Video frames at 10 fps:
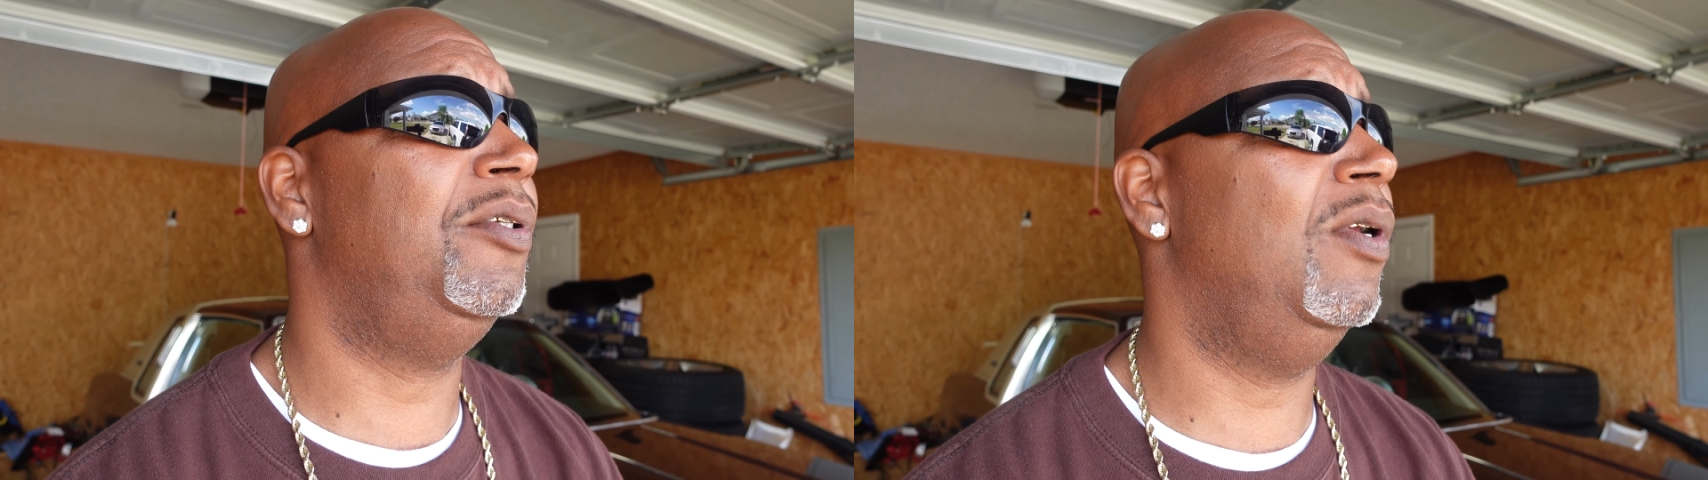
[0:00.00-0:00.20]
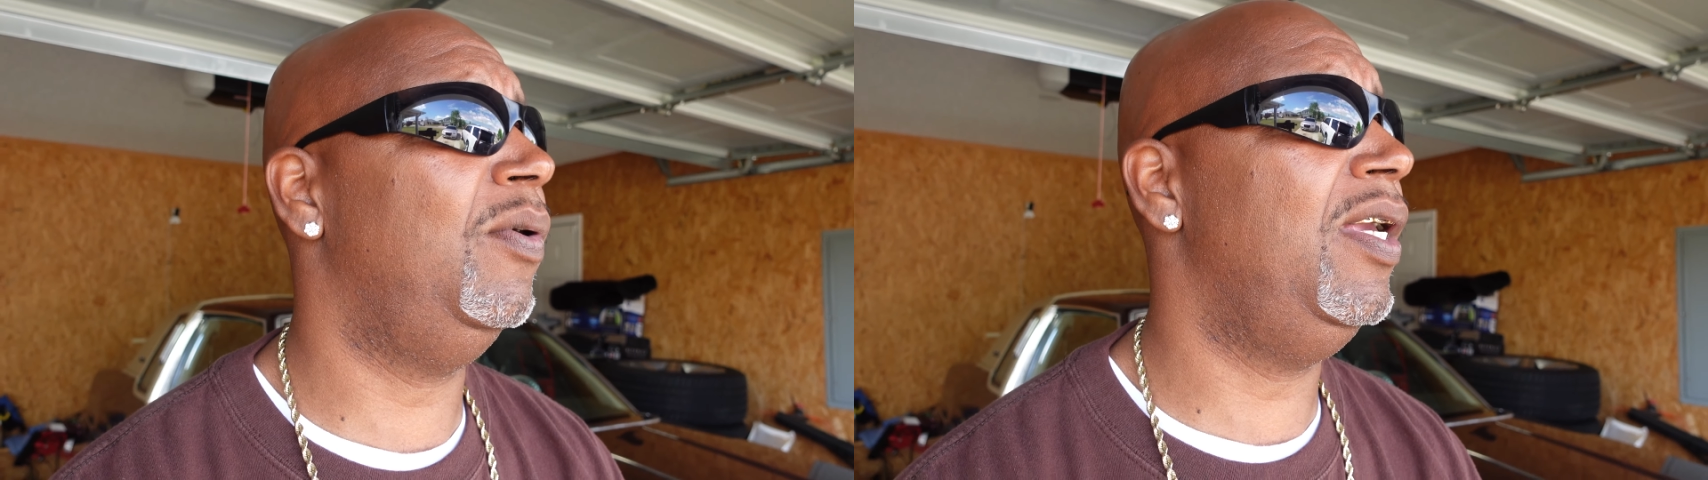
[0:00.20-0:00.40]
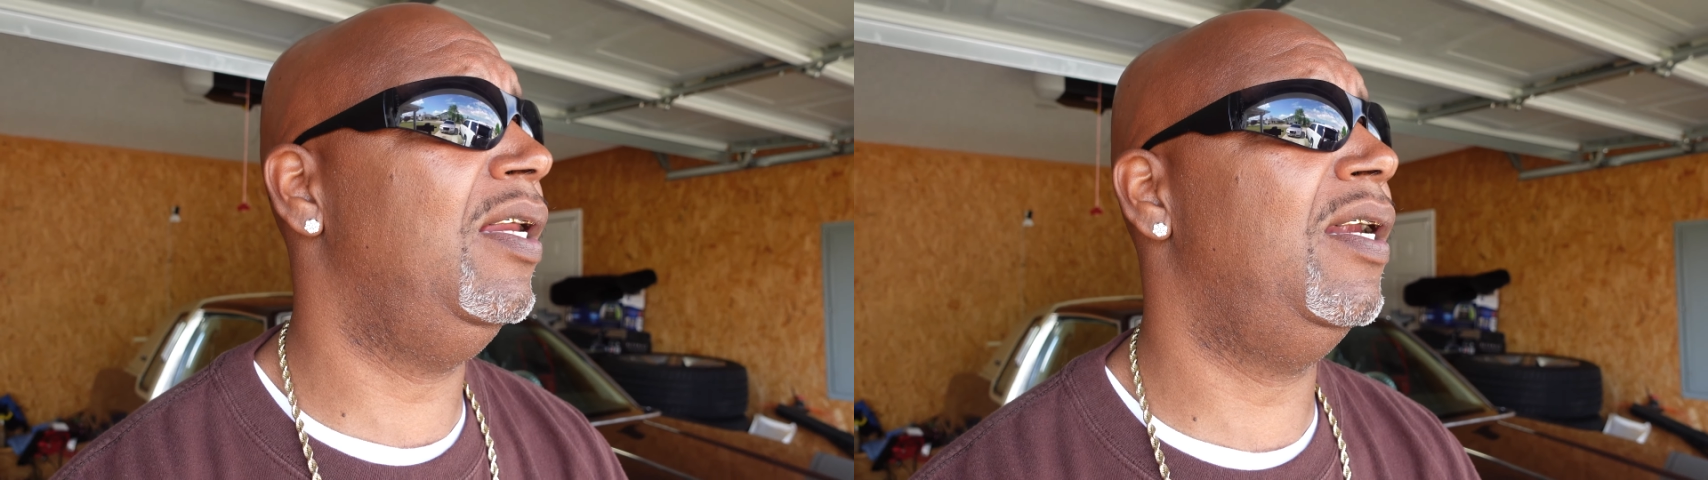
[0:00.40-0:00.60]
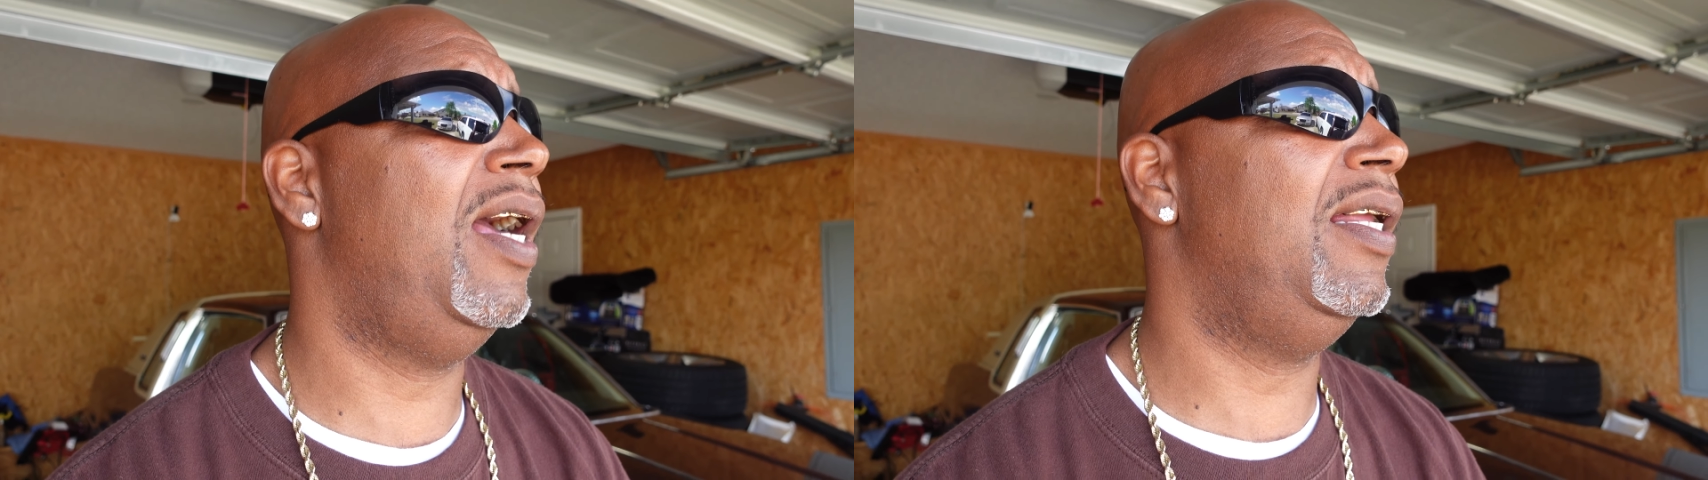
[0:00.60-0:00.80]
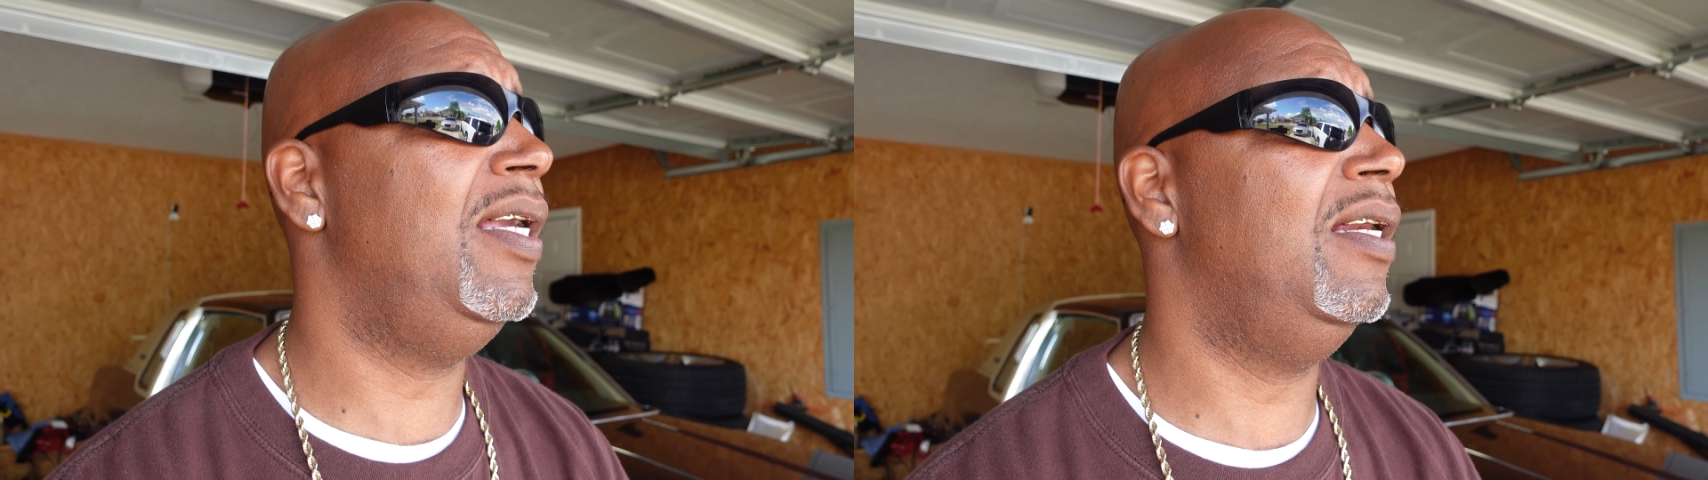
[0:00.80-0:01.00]
You know, in and
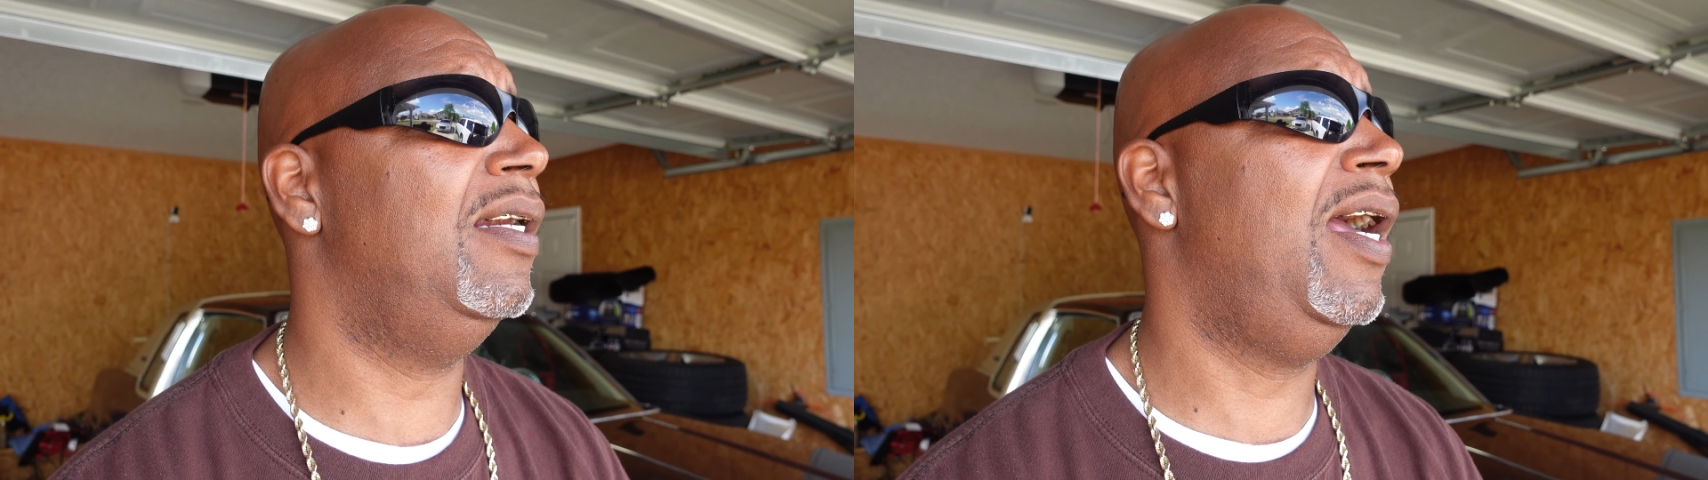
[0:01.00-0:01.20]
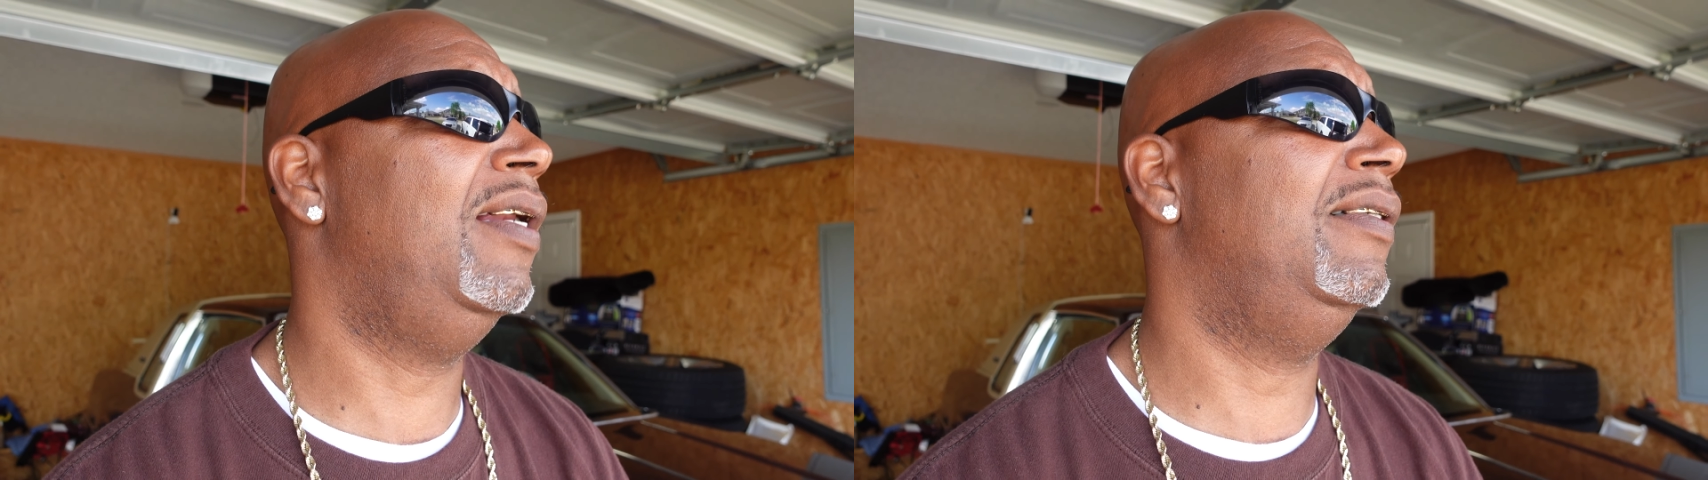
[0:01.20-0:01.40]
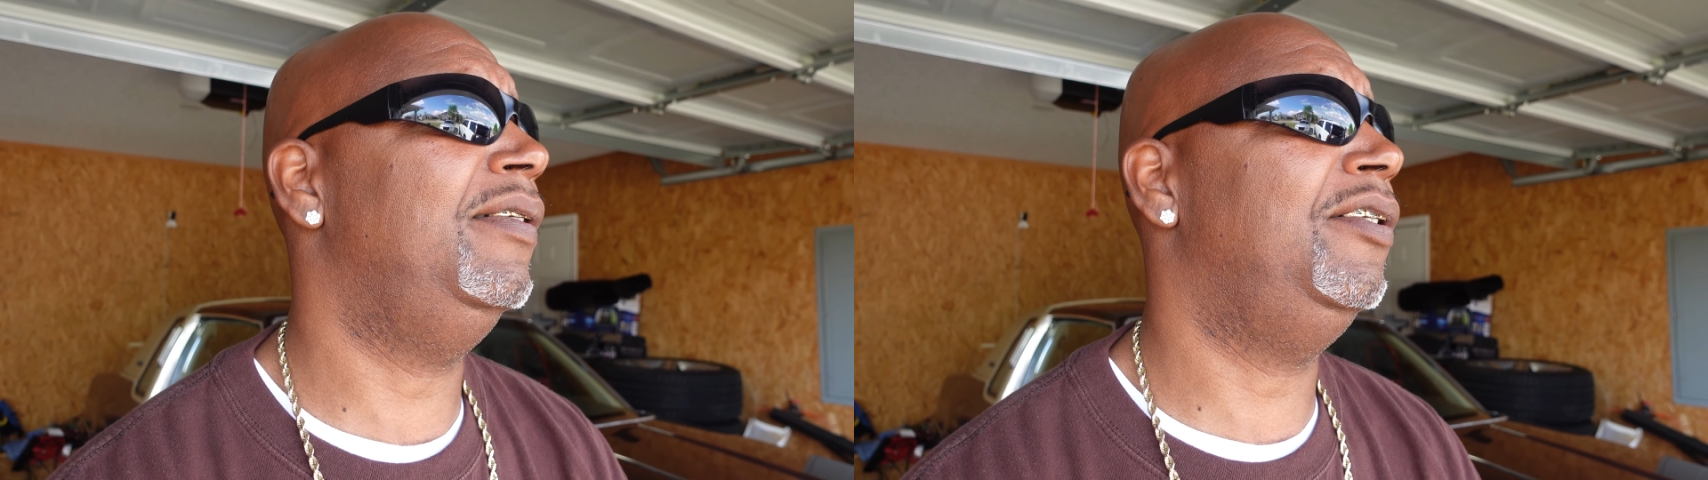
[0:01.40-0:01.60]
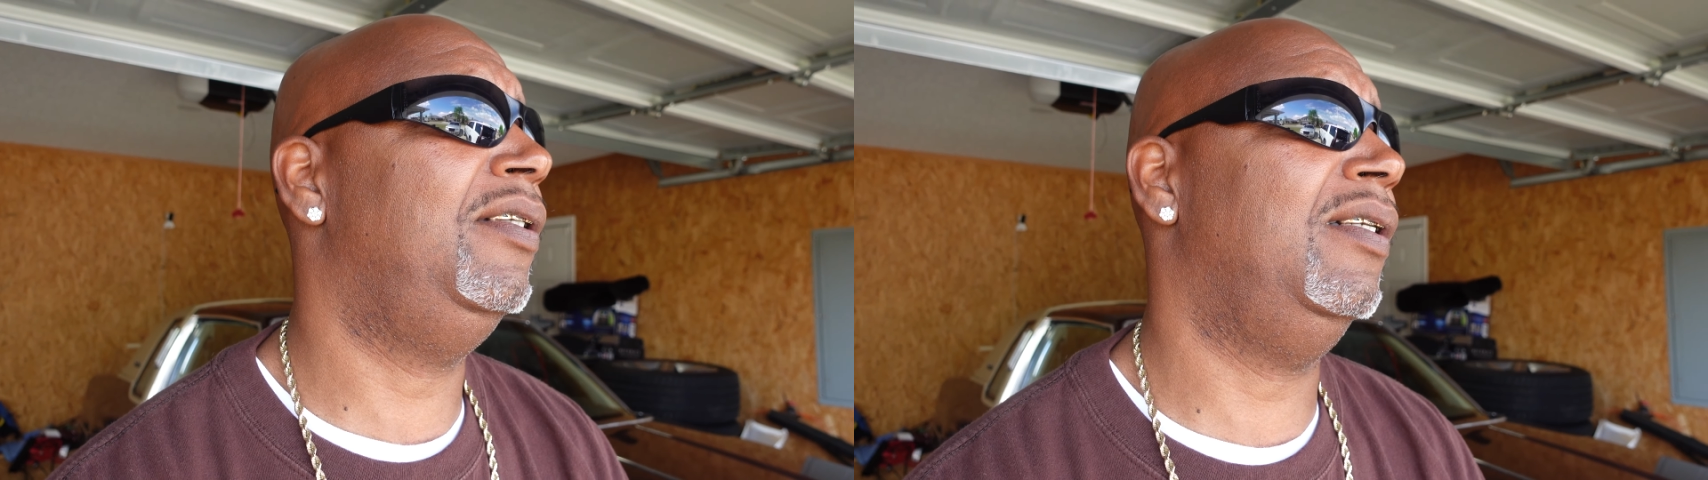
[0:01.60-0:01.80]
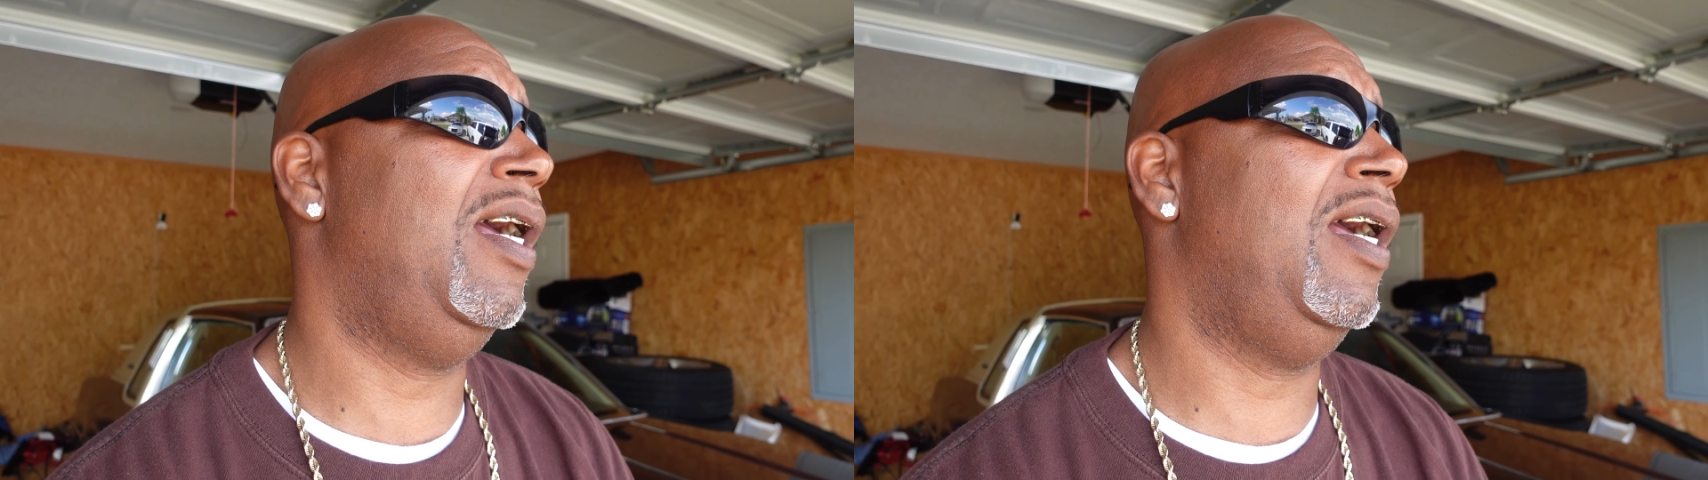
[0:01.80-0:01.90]
out, in and out, and shit.